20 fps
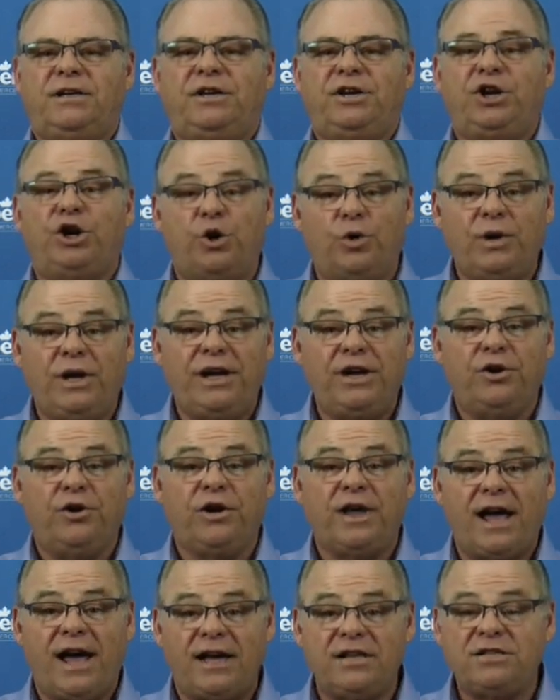You know,
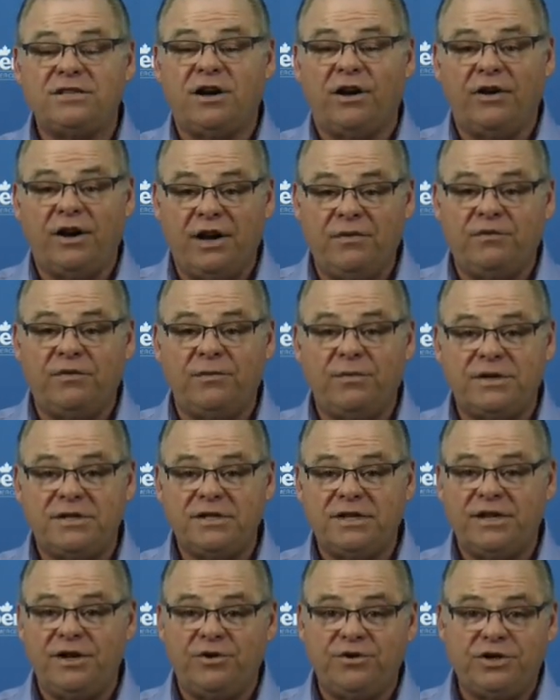LeaderCast, our infamous
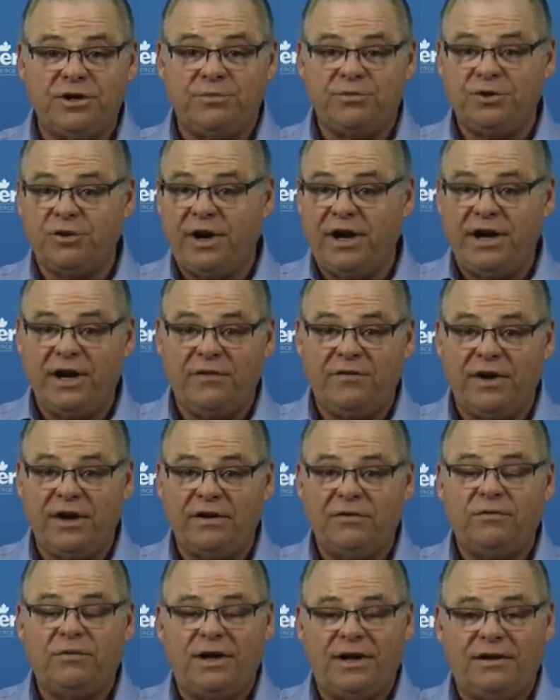leadership training
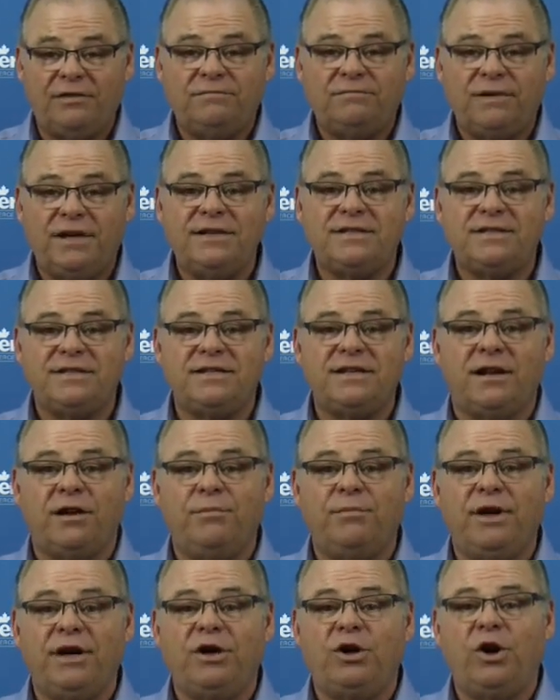event, well, it's still a
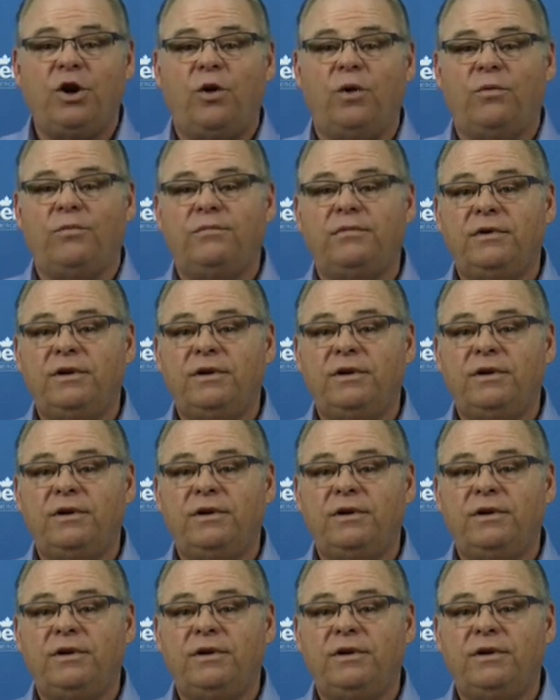big go.